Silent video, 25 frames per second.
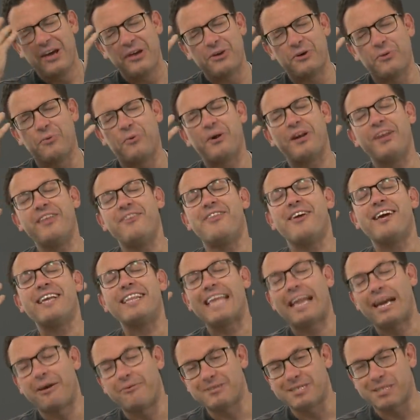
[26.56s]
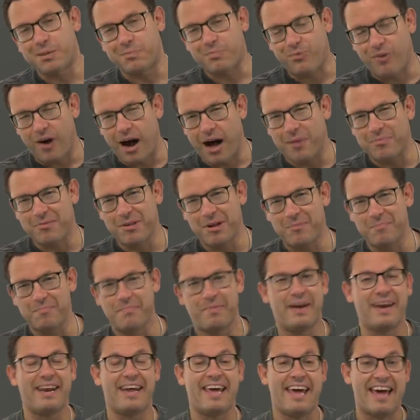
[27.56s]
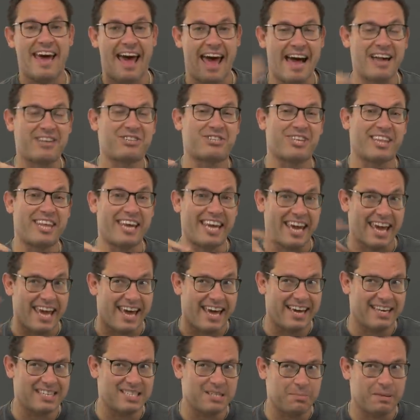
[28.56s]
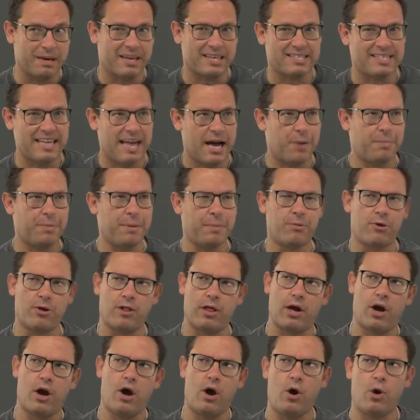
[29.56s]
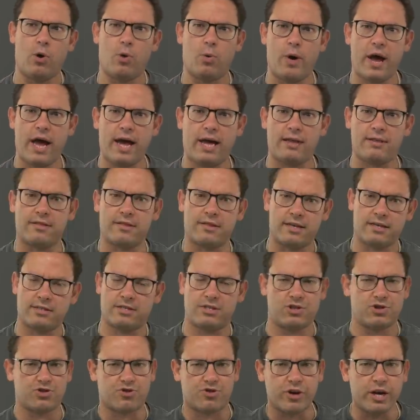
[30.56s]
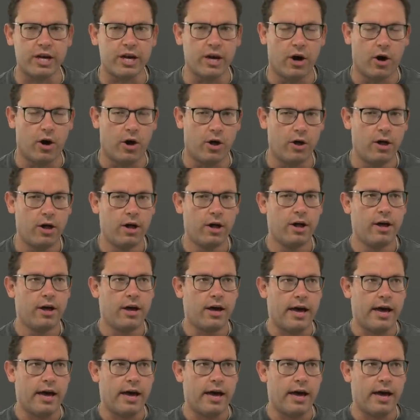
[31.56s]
you wouldn't think that it was a problem, but it actually is, because now people are like, oh wait, this is real.